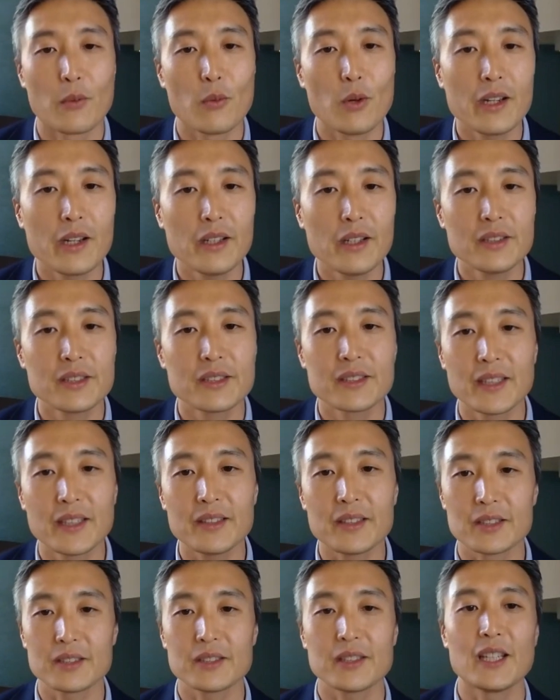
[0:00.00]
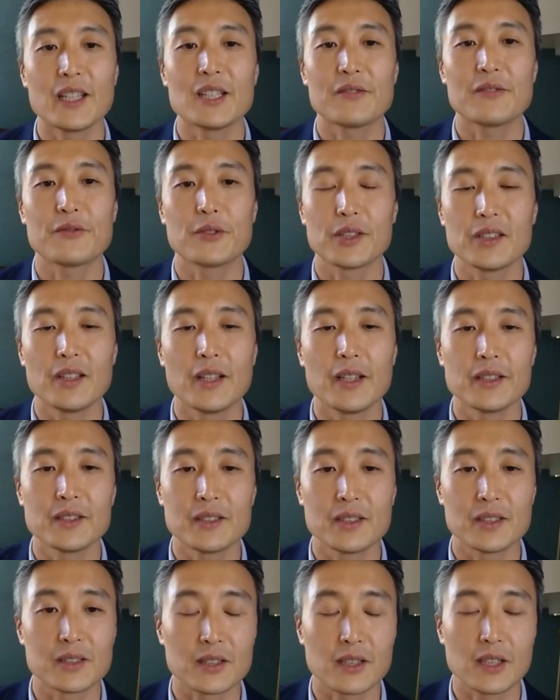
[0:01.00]
I wanted to set the stage for
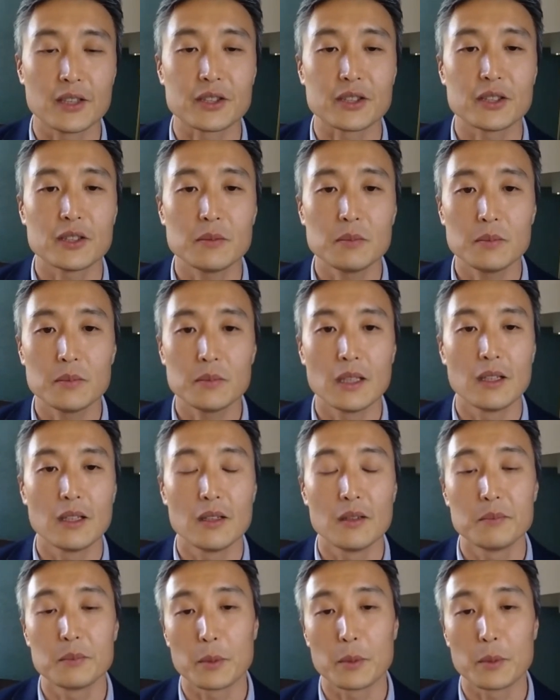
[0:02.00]
today's discussion